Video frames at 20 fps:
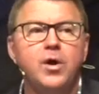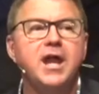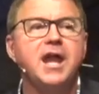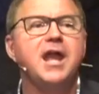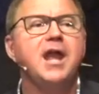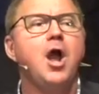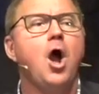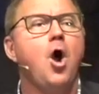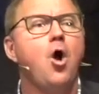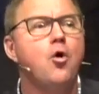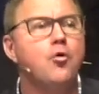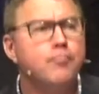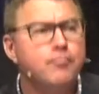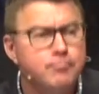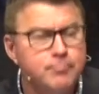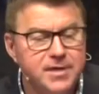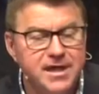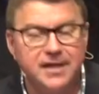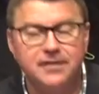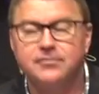we
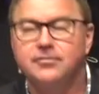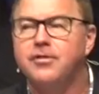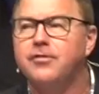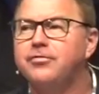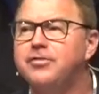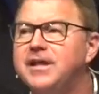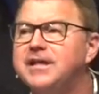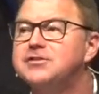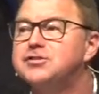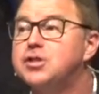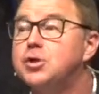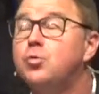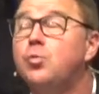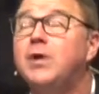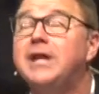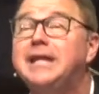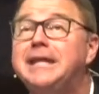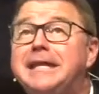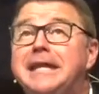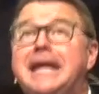omit the things that
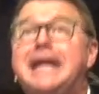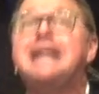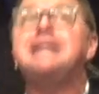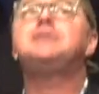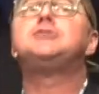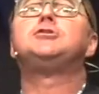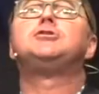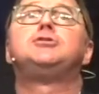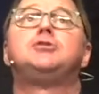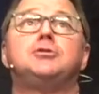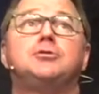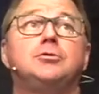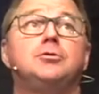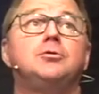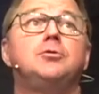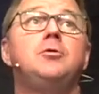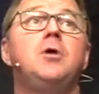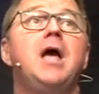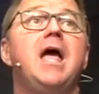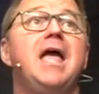we need to
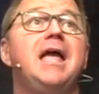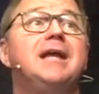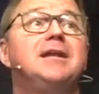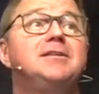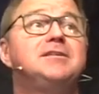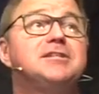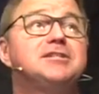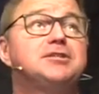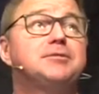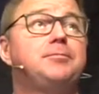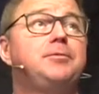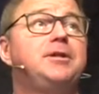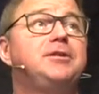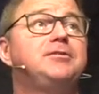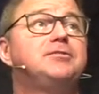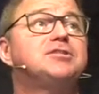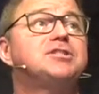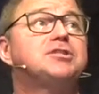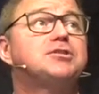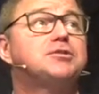do in
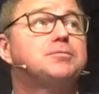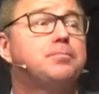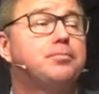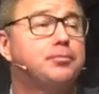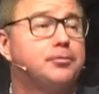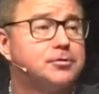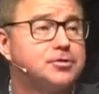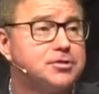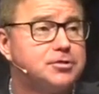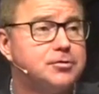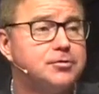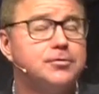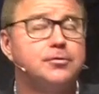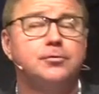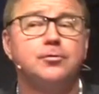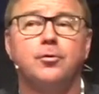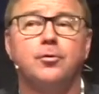discipline to pursue the